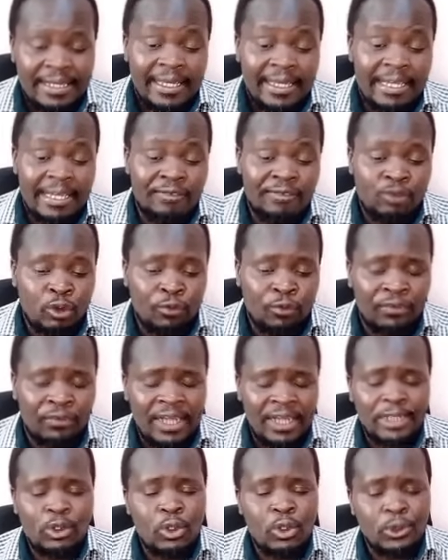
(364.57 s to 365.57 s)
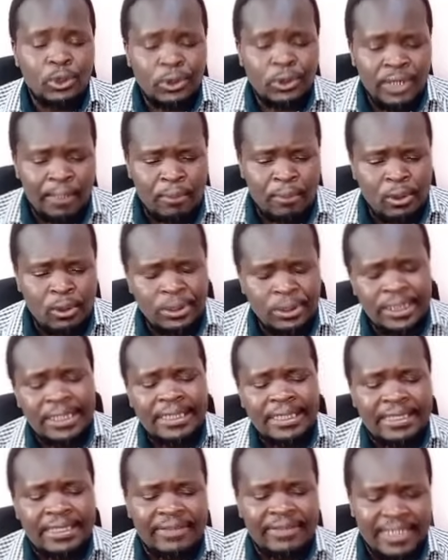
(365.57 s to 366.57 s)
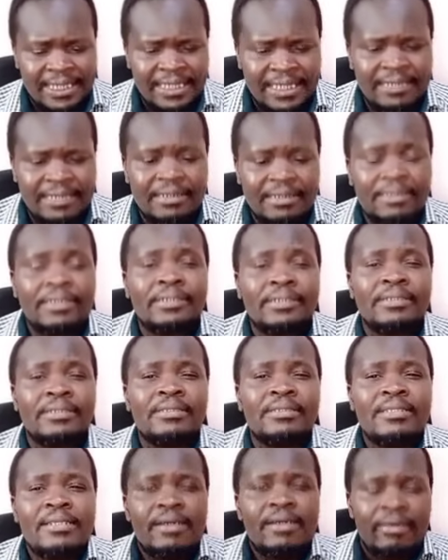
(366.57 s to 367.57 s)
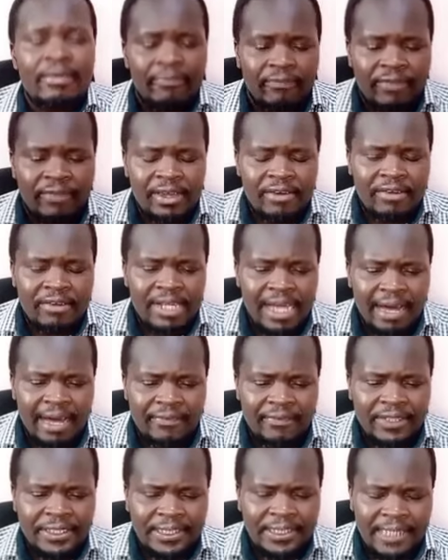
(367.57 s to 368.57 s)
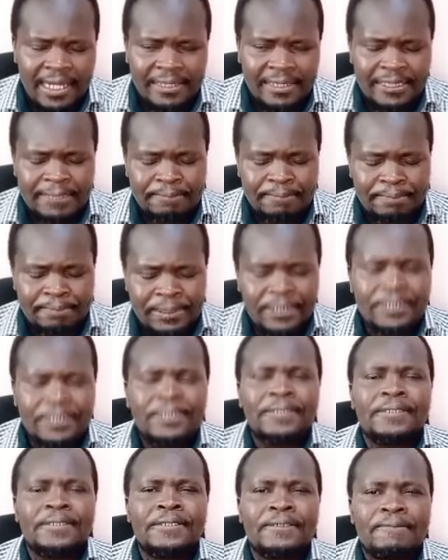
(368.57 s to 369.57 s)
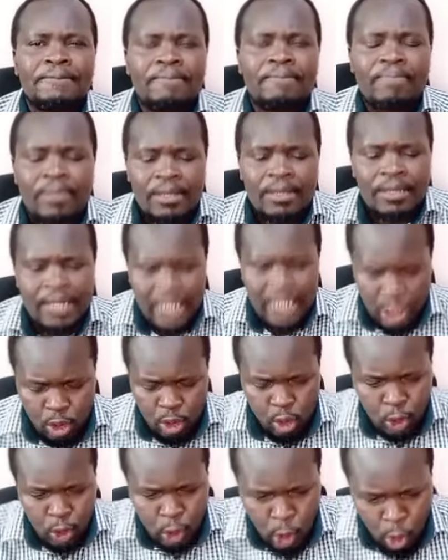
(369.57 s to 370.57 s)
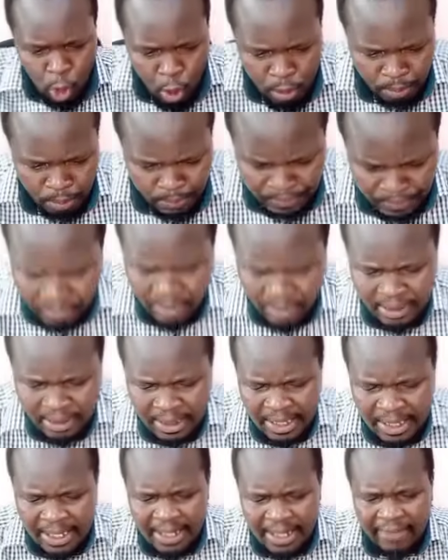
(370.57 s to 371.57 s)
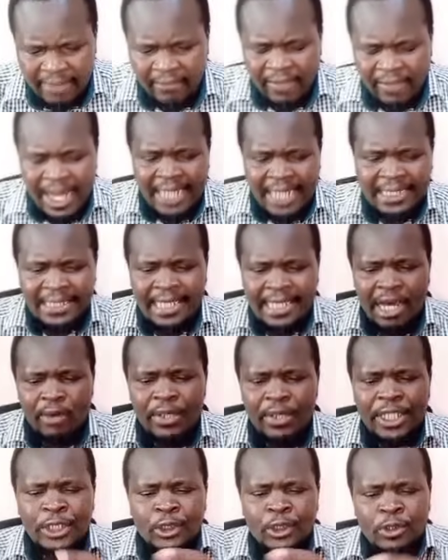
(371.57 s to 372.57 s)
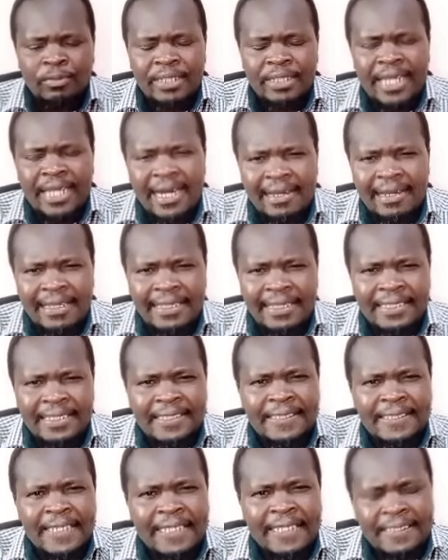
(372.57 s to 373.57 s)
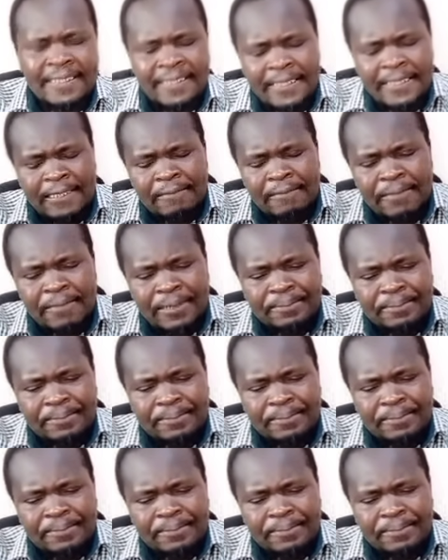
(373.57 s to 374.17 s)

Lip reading: If two-thirds also supports it in the Senate, then Rigathi stands impeached, he goes home. That's how it should be done, ladies and gentlemen.